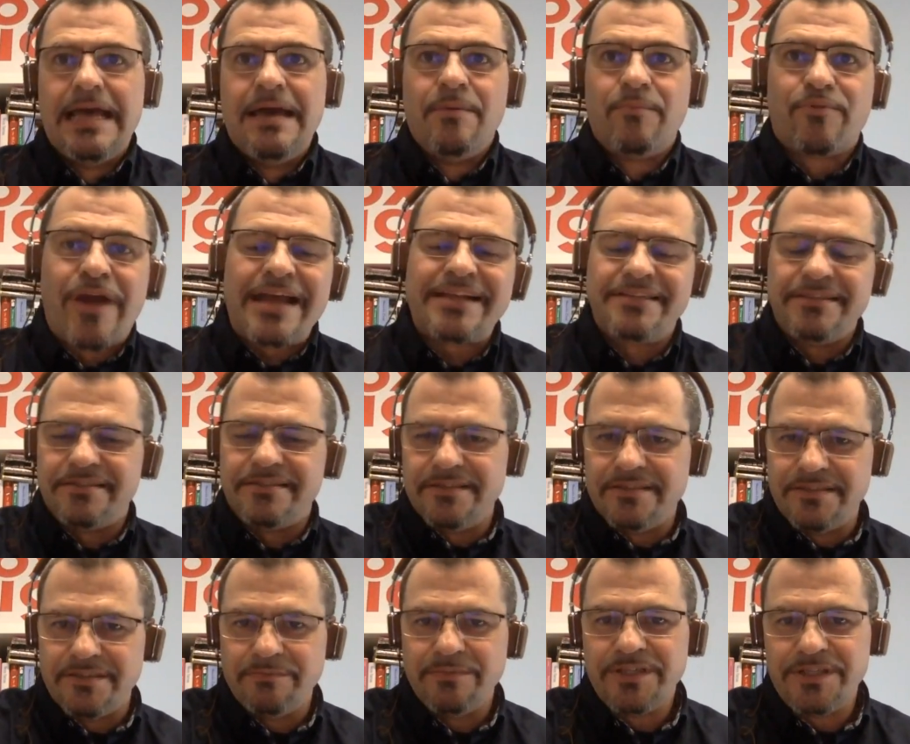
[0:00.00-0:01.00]

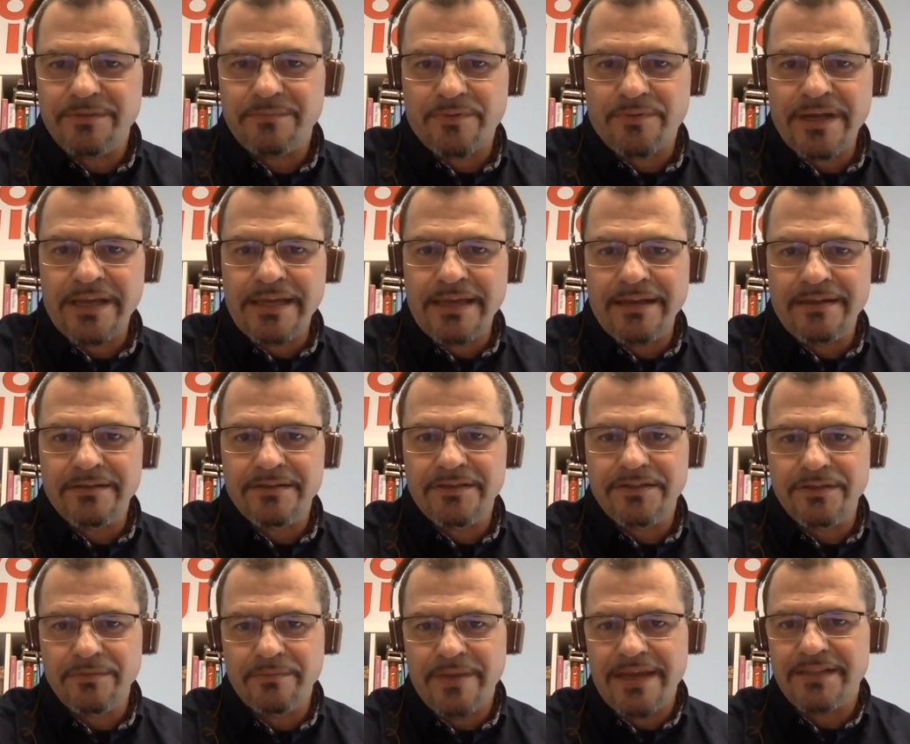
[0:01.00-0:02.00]
practices that we should bring
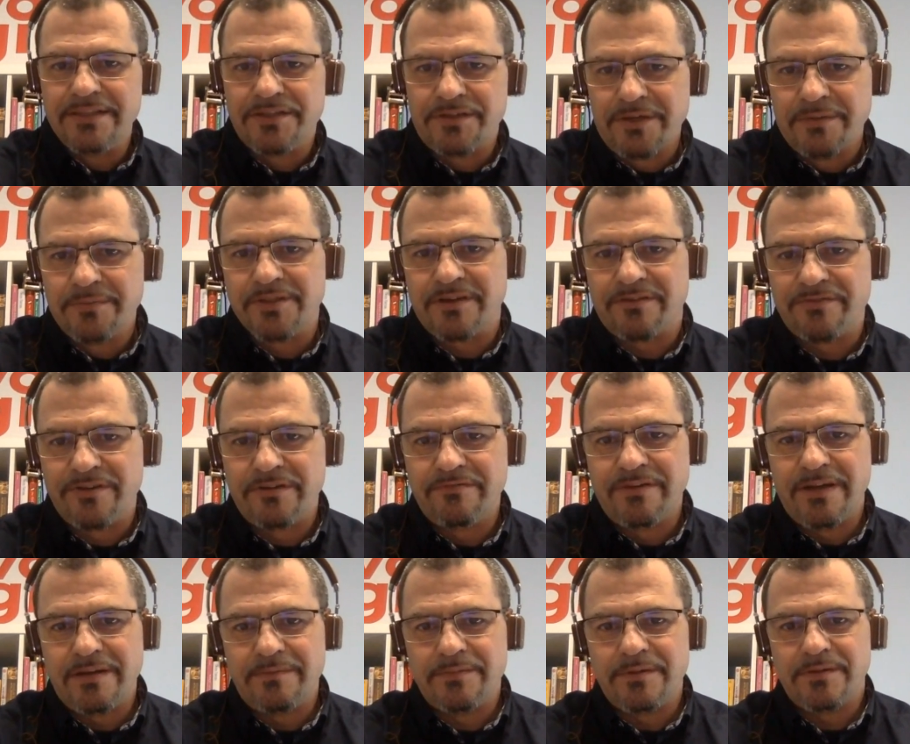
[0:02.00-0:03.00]
into mainstream software
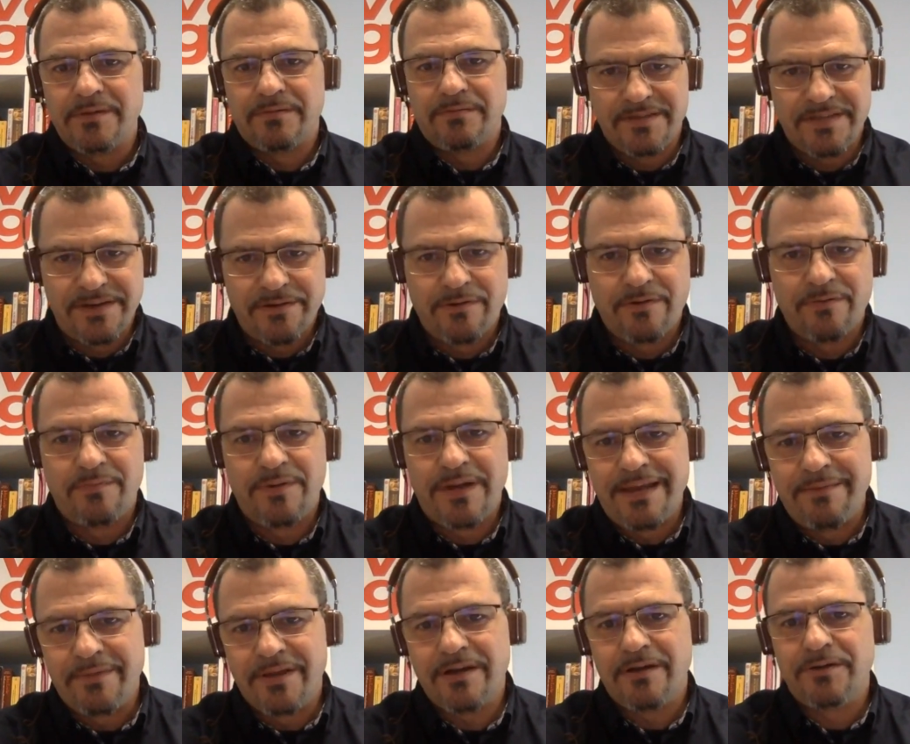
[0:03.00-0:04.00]
development. Zero
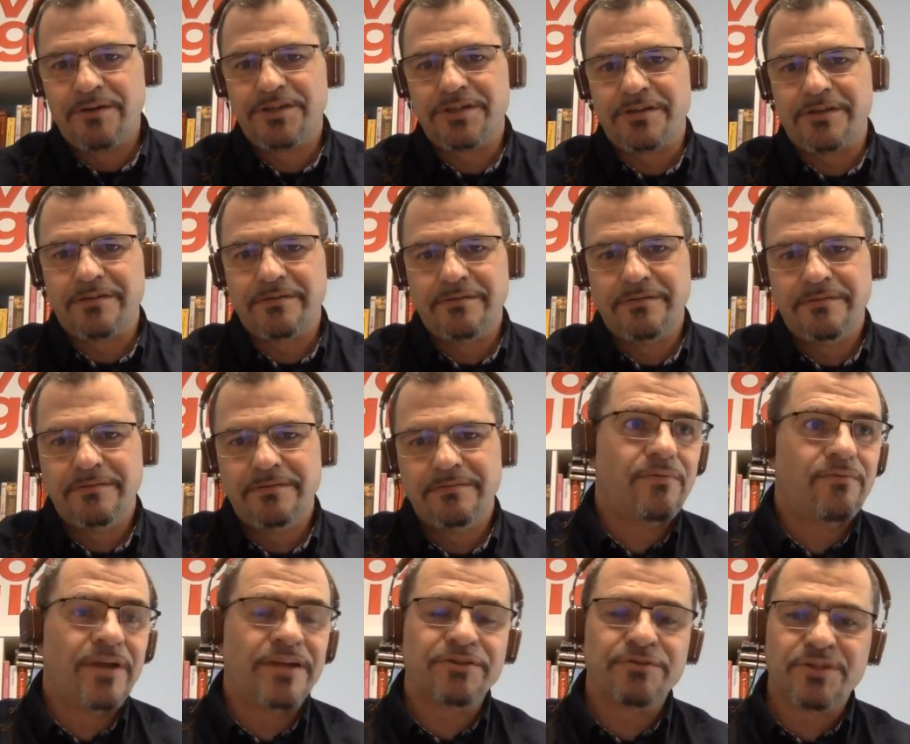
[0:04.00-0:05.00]
blame culture.
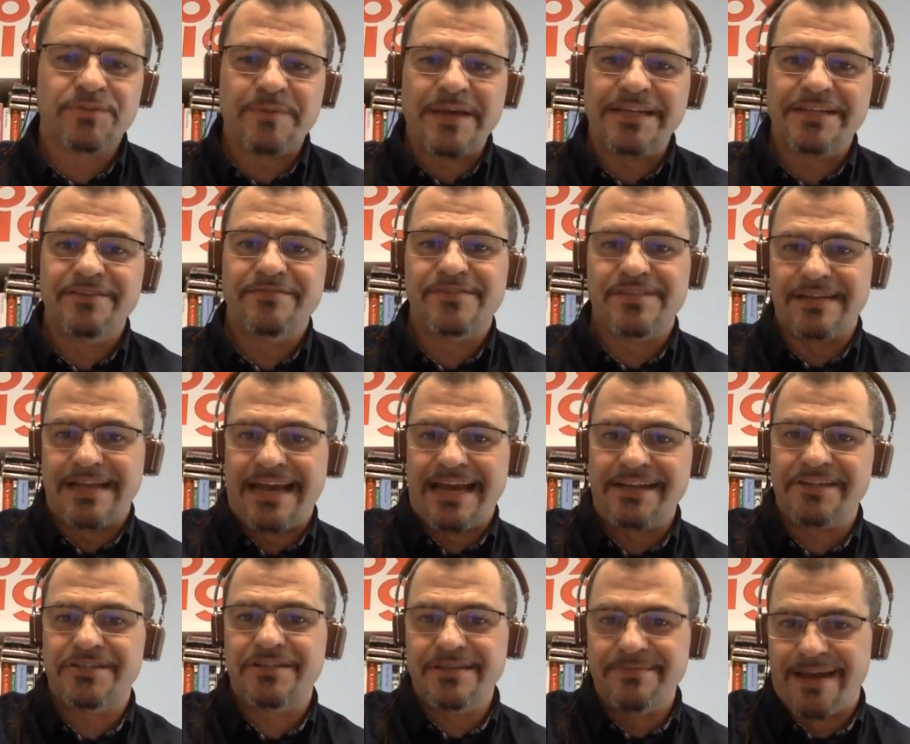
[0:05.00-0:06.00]
Retrospectives that
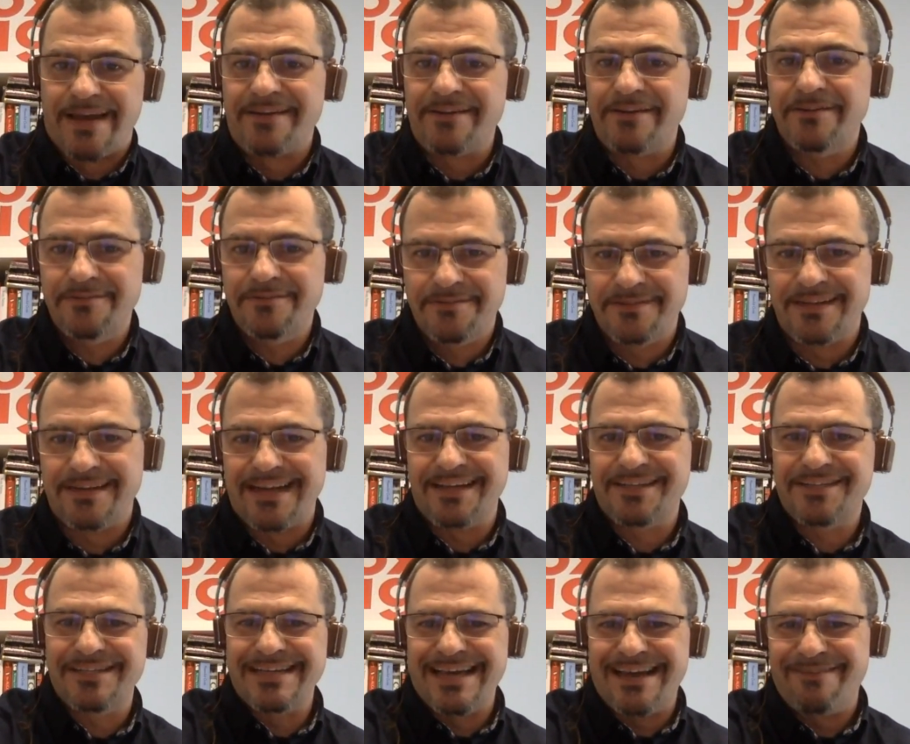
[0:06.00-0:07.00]
actually matter, that
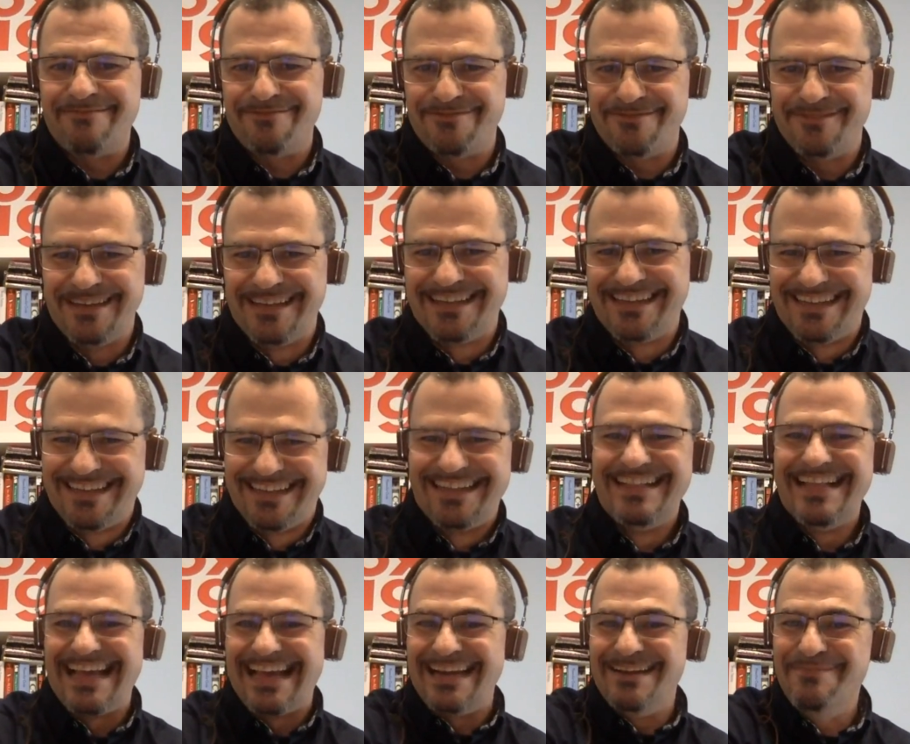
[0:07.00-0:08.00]
actually have
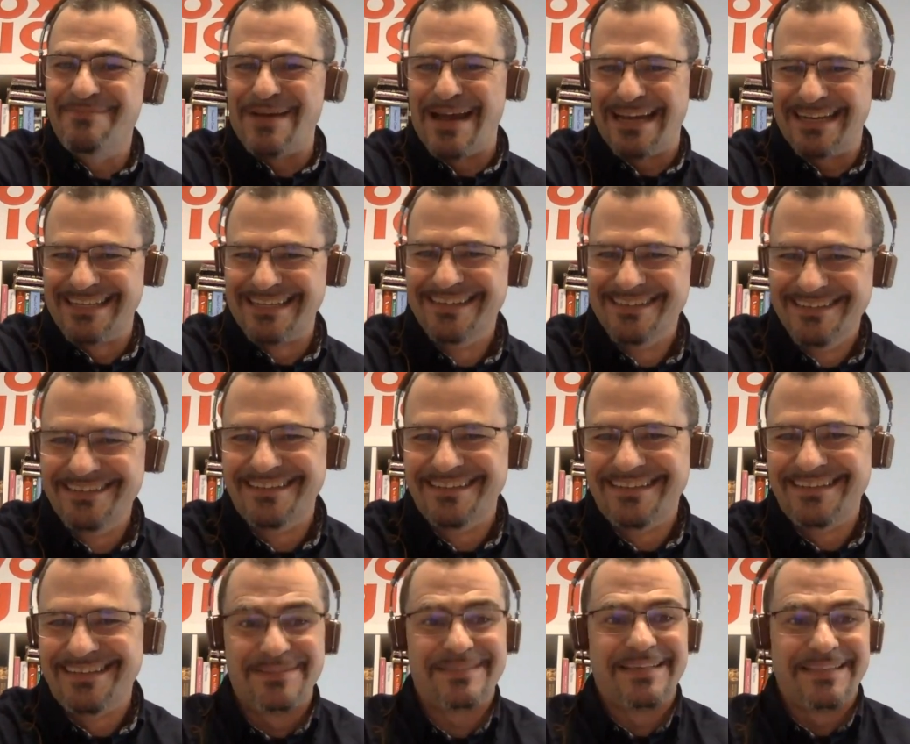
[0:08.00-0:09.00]
an impact.
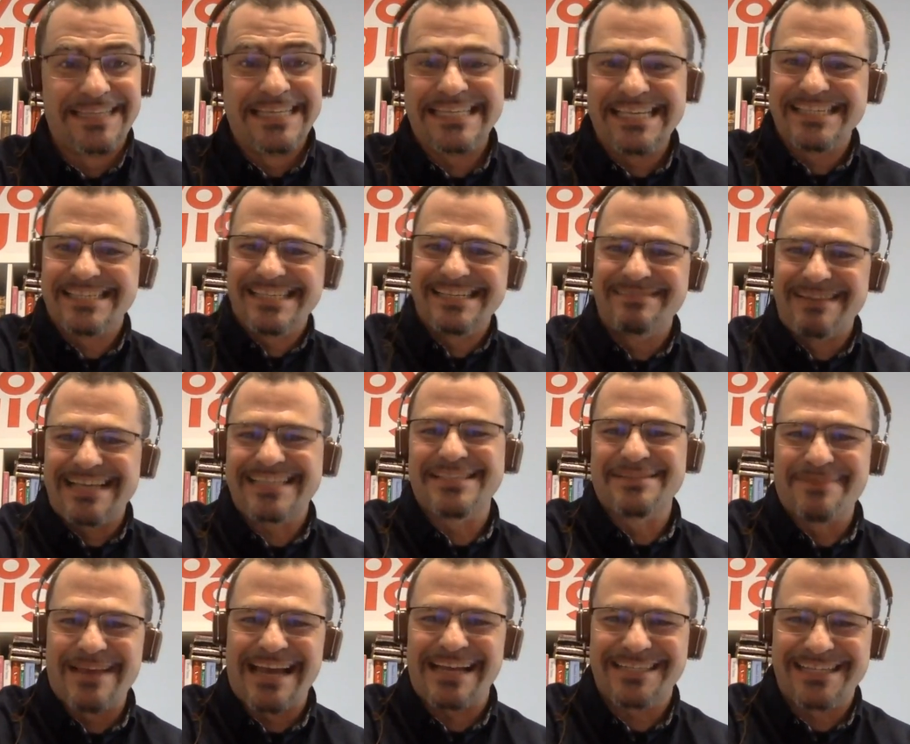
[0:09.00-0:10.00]
So this is the lesson
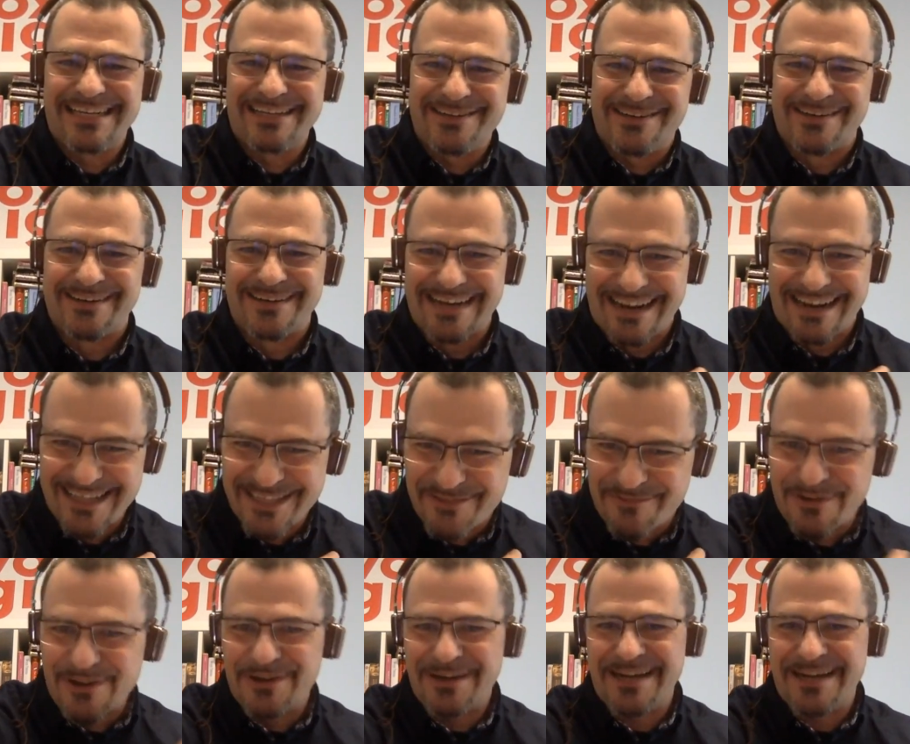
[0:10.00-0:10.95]
that we actually learned. Now let's roll